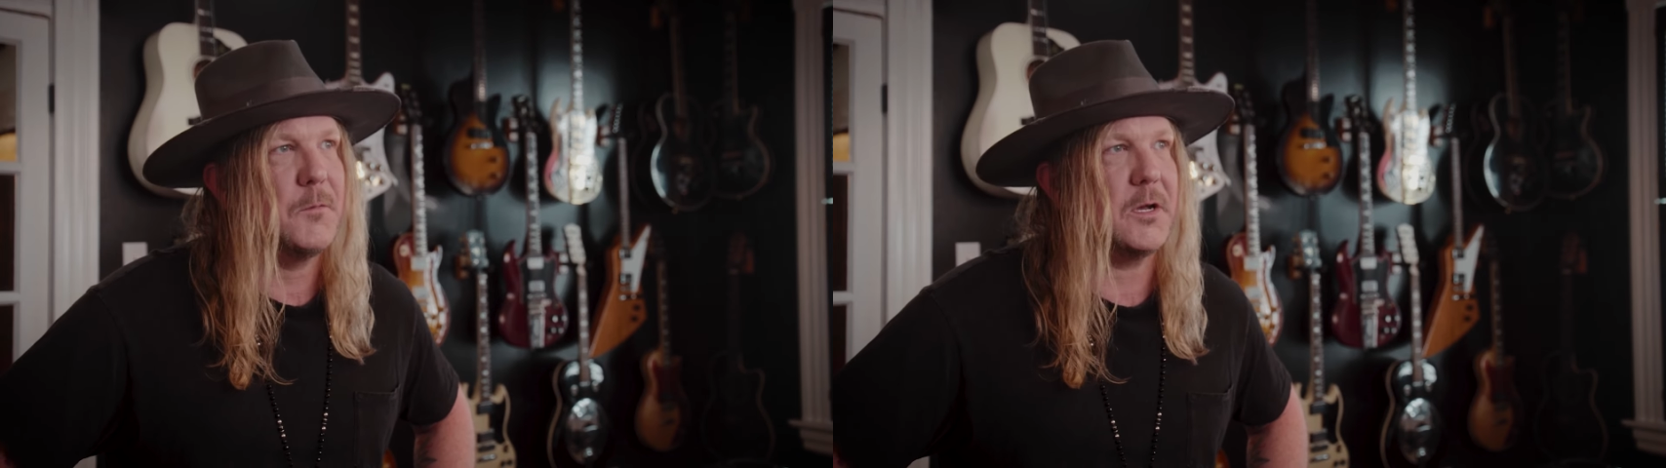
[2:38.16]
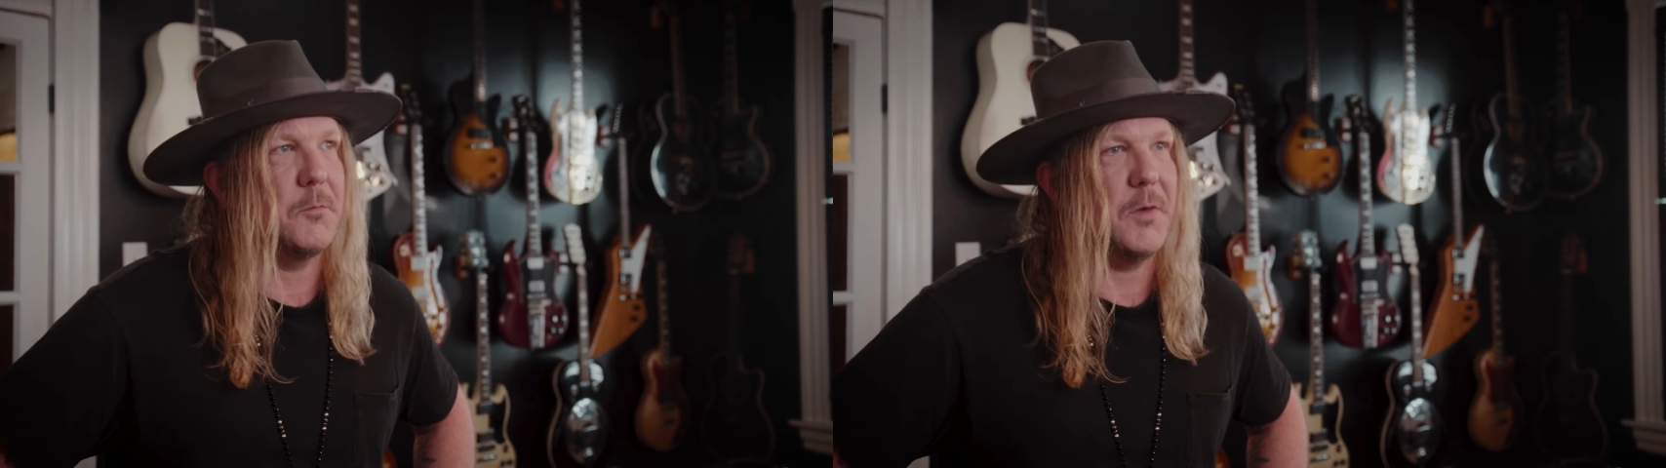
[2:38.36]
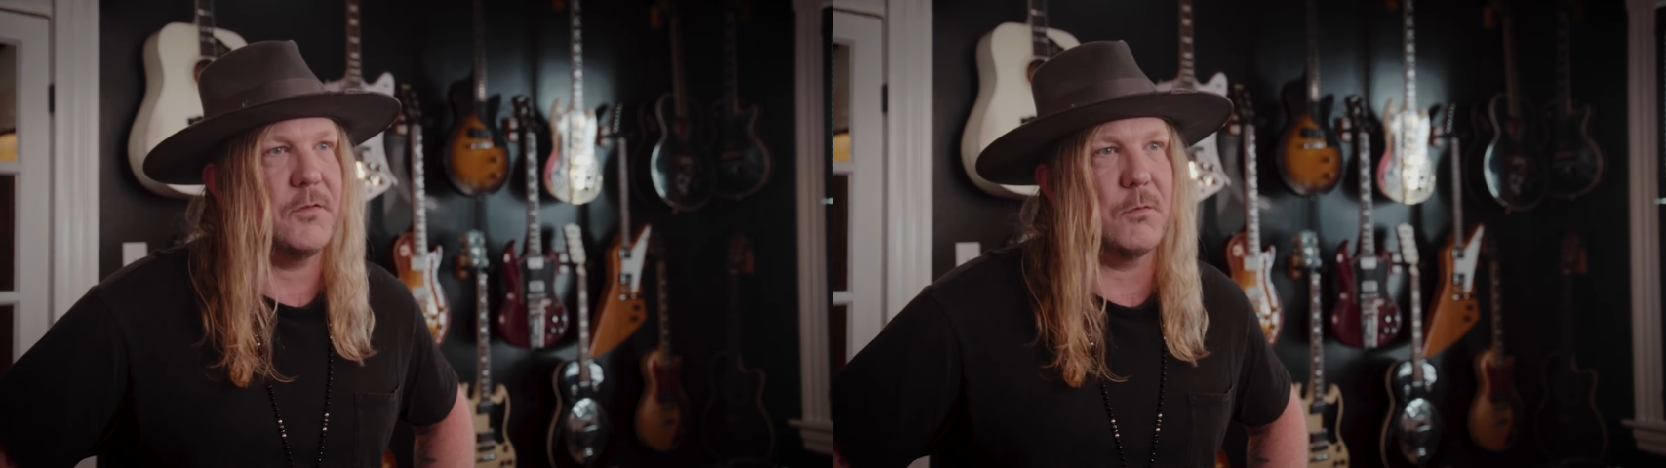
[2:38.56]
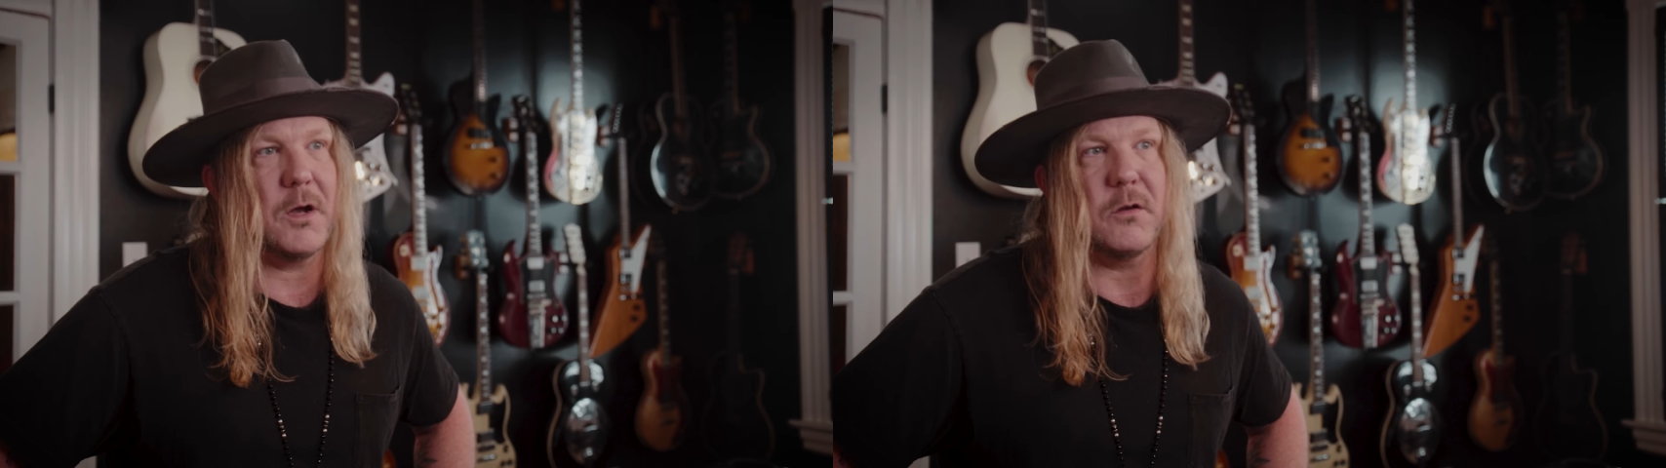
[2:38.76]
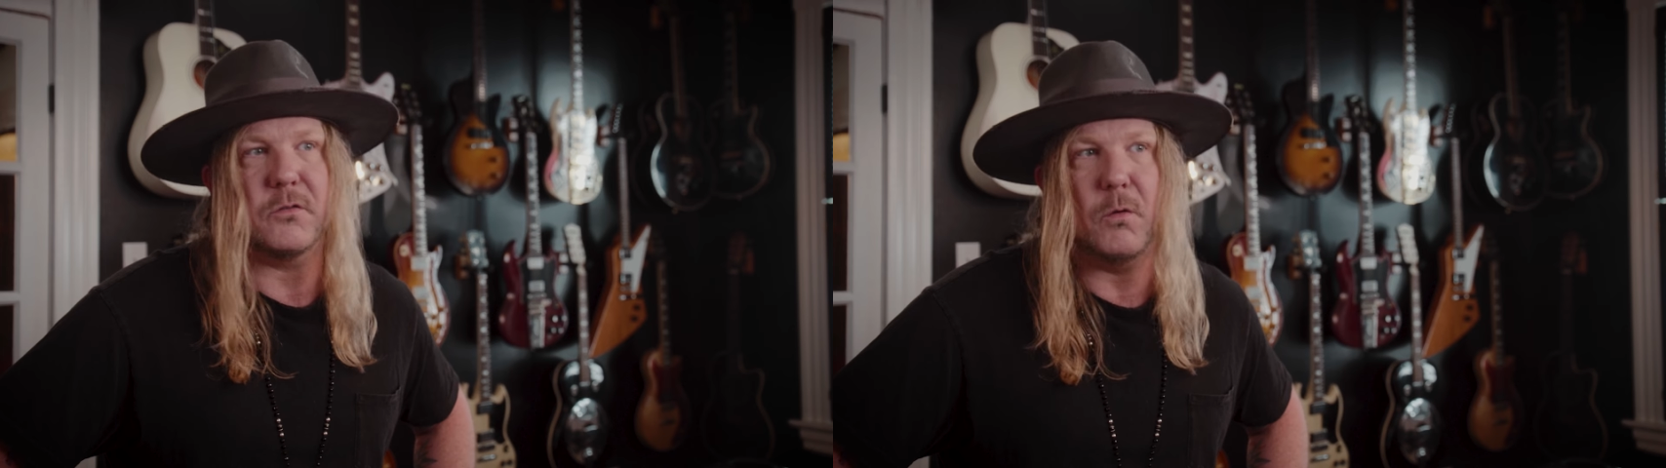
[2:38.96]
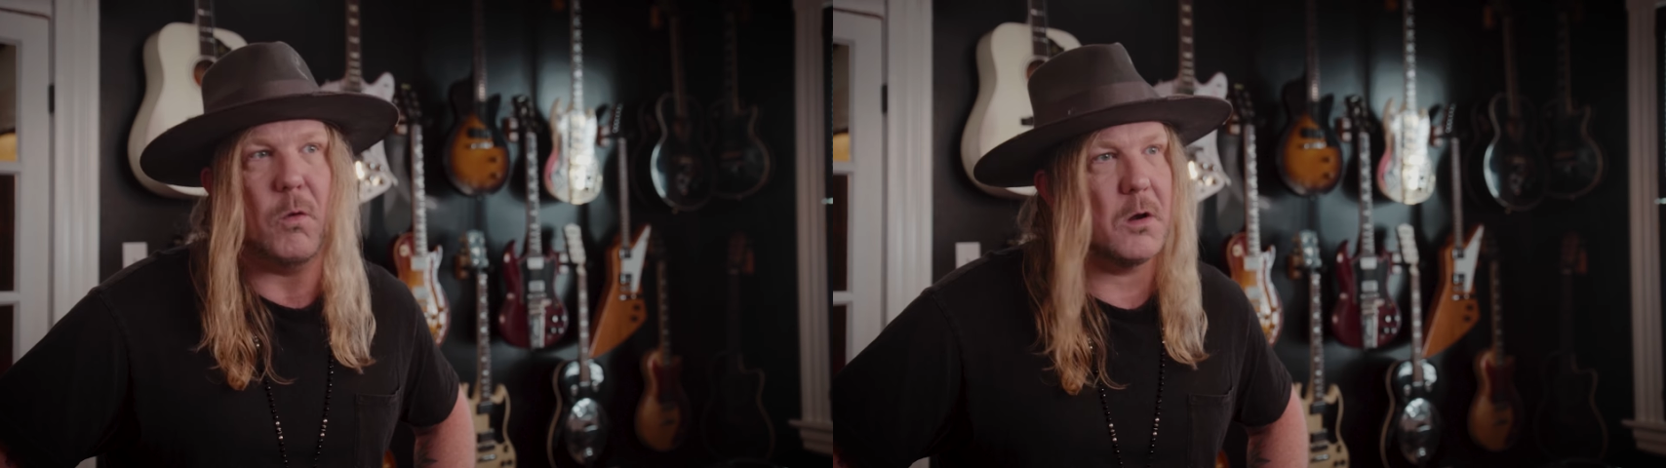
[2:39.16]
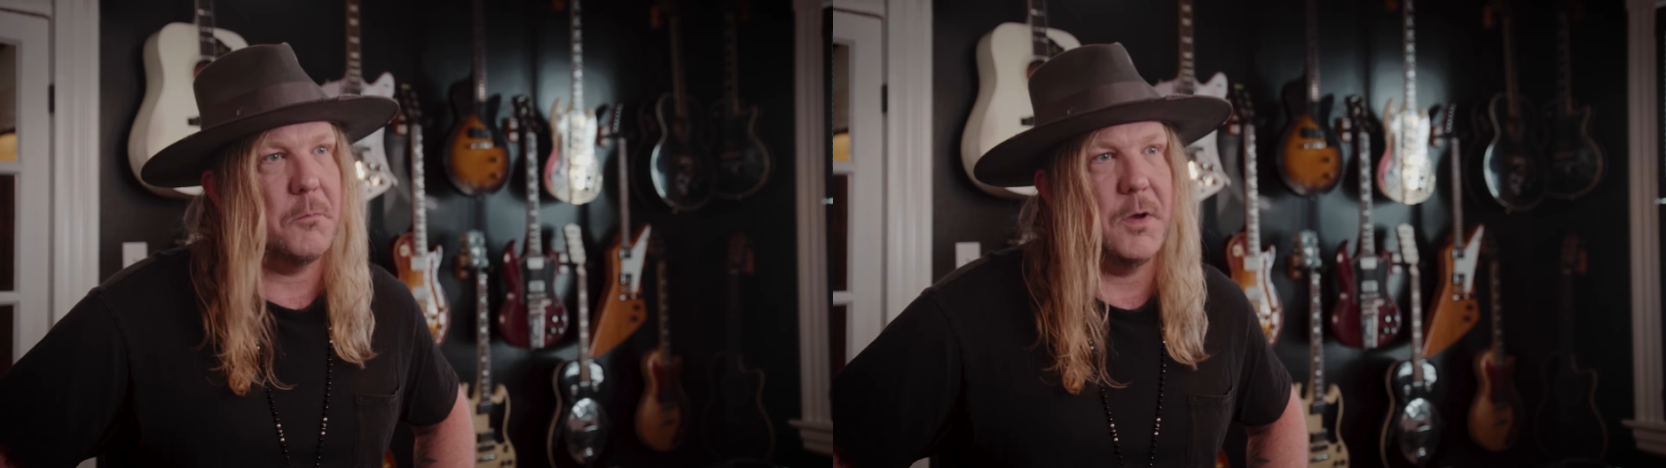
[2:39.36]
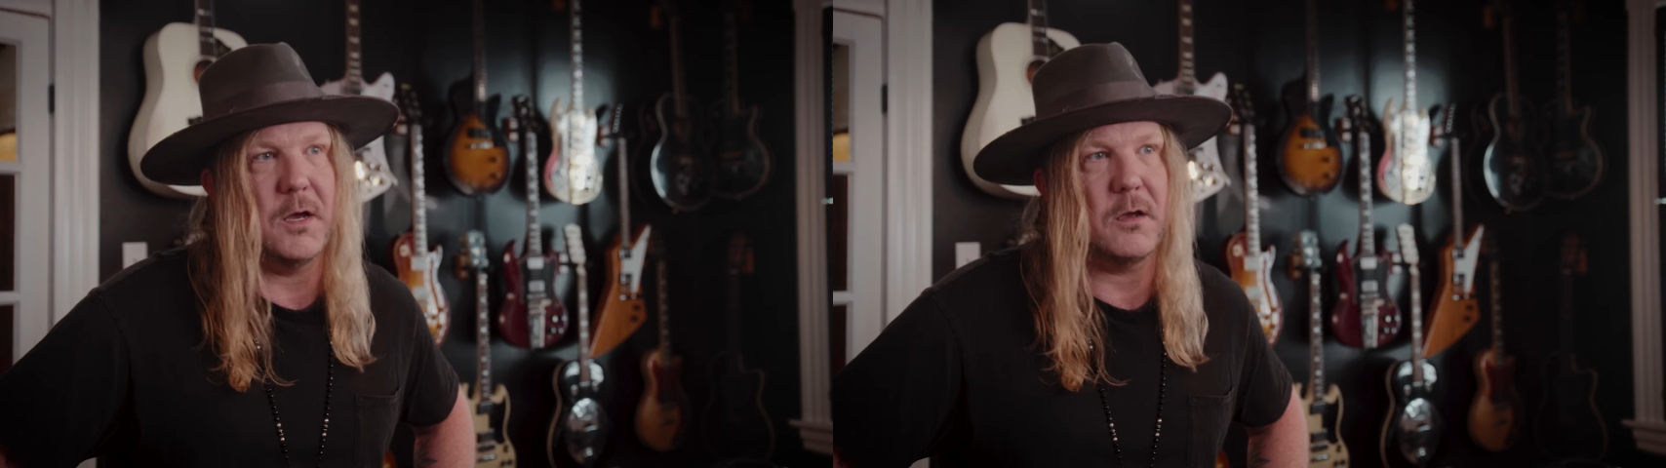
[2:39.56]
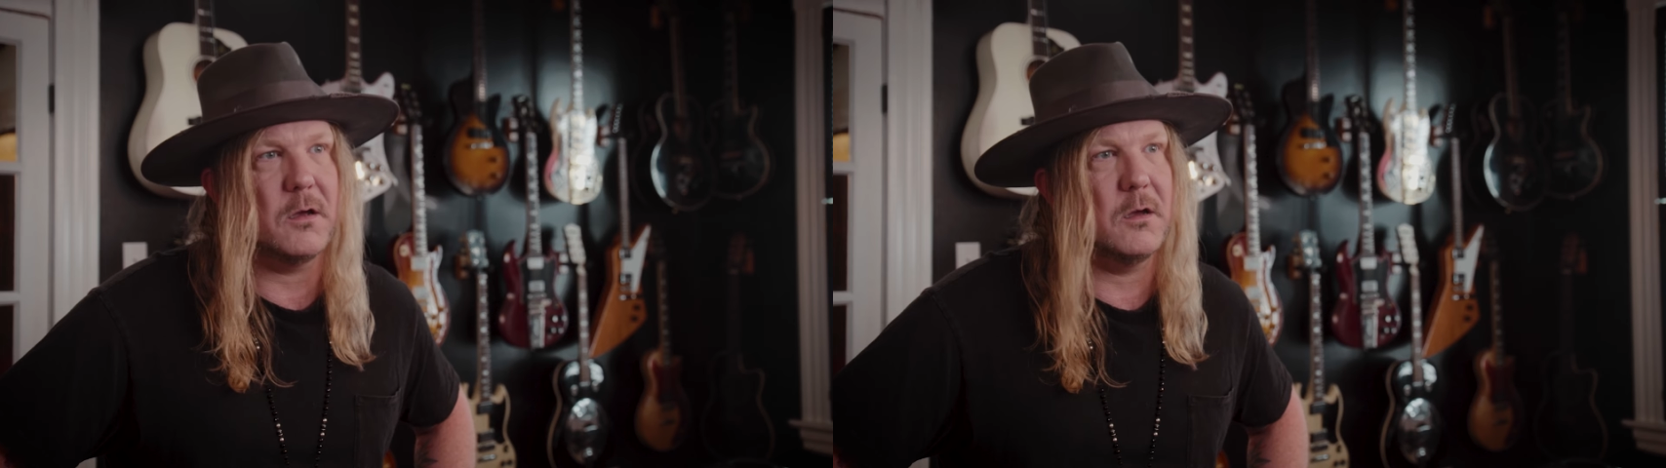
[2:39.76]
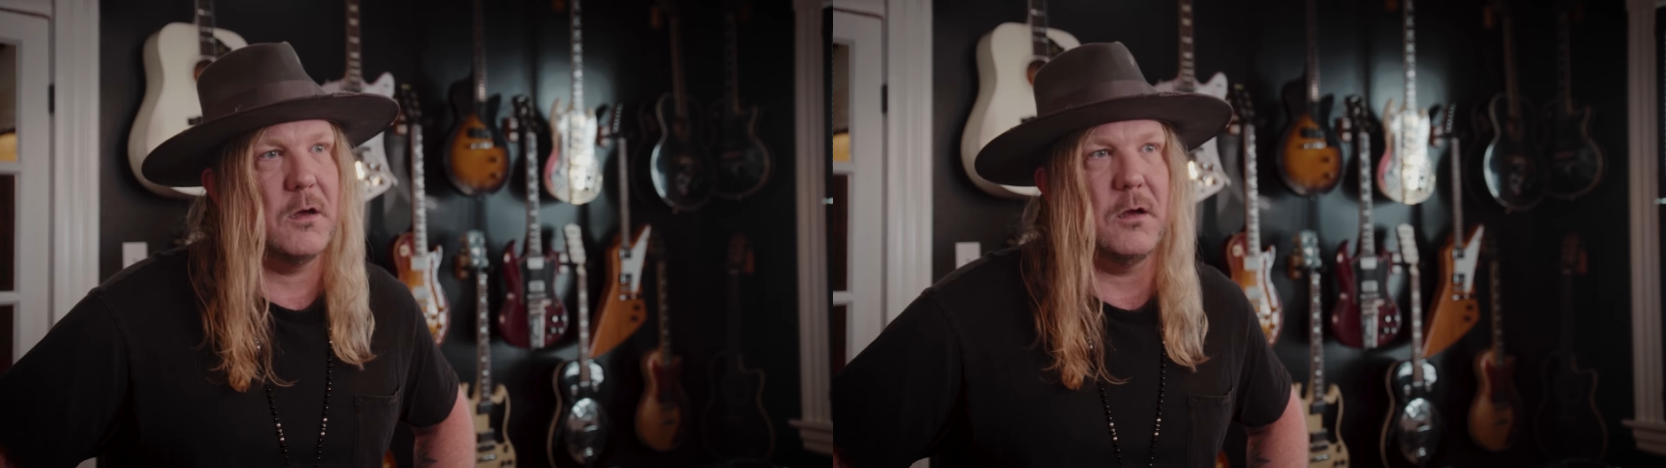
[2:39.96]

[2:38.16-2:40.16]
I can make the records I want to make.